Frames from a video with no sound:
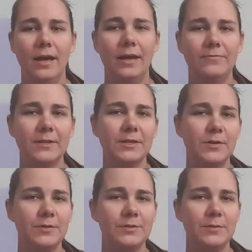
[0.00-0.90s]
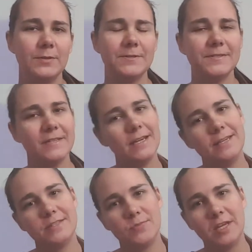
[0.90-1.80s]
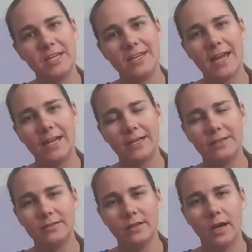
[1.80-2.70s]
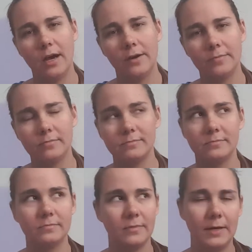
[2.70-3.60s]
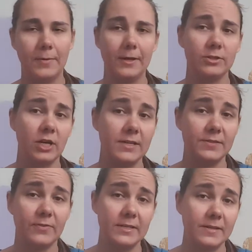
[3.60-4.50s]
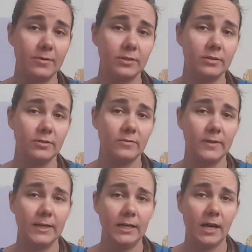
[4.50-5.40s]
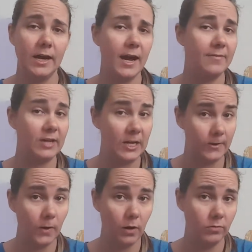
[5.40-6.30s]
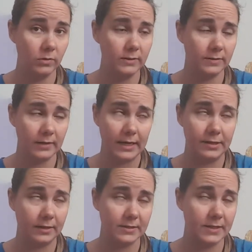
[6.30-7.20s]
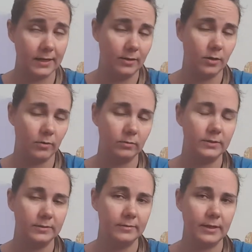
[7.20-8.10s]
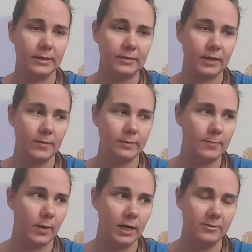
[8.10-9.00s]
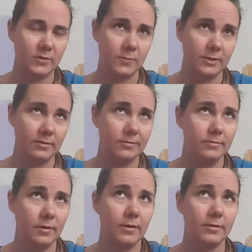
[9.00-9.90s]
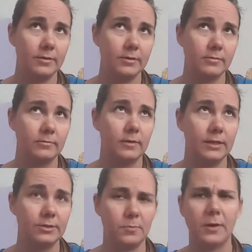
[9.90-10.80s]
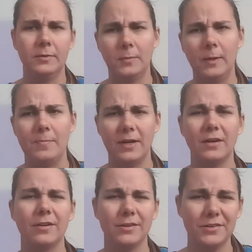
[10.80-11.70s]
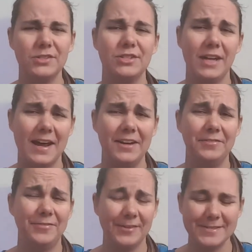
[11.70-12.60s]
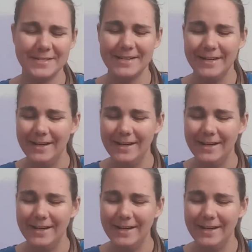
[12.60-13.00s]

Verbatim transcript: Hey fellow YouTubers, it's me, Kana. Um, I apologize if I sound a little funny. I have a head cold. I think it's a head cold, and I blame my husband, although I should probably blame my daughter because she had it first.